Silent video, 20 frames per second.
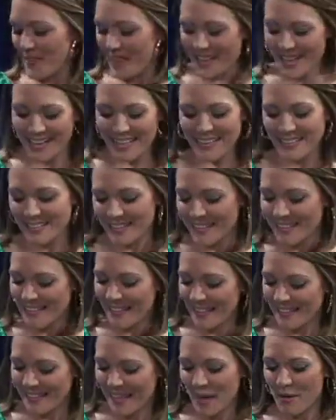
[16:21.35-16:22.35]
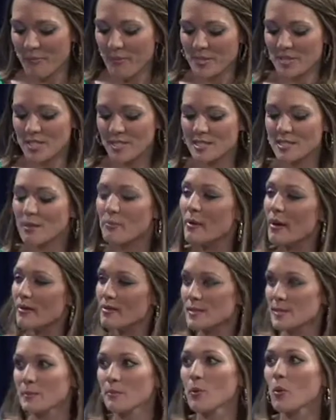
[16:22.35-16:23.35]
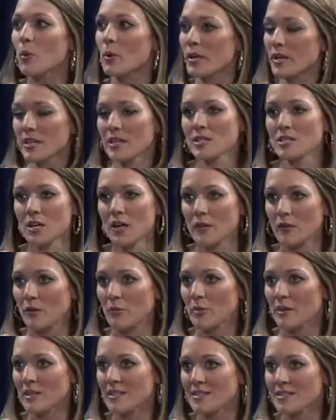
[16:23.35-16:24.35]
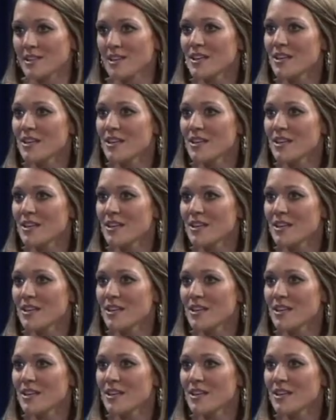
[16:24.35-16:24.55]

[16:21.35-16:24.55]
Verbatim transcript: anything like that, but just about supporting each other because